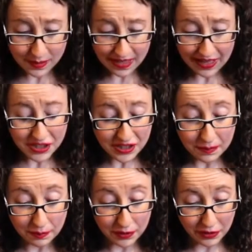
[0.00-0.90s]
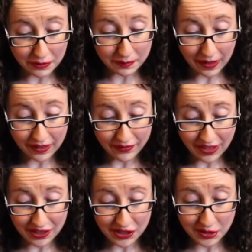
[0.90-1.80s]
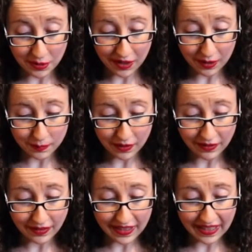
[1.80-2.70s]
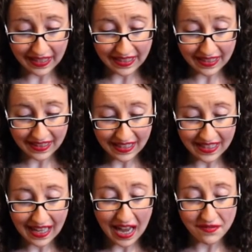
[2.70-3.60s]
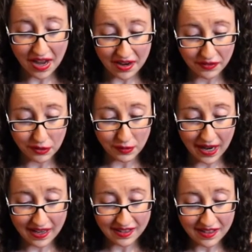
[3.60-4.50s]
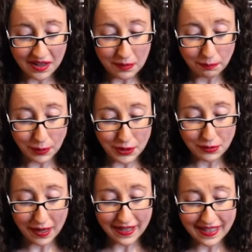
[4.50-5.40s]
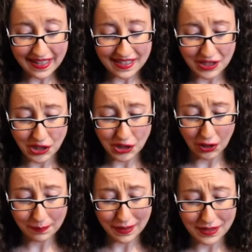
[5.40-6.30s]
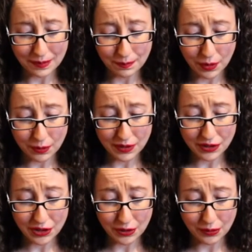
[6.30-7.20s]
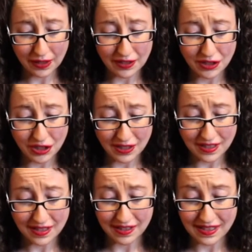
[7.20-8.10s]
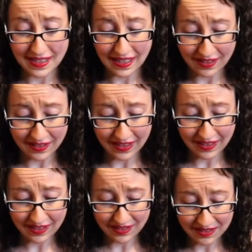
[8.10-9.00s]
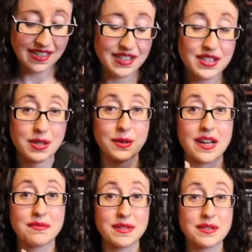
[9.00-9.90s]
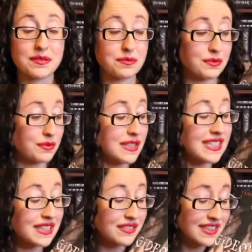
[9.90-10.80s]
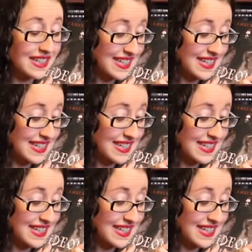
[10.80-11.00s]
was actually blurred by V.E. Schwab. Unlike anything I've ever read, Murr's writing is as sharp as a broken tooth and just as unsettling. So I've been really, really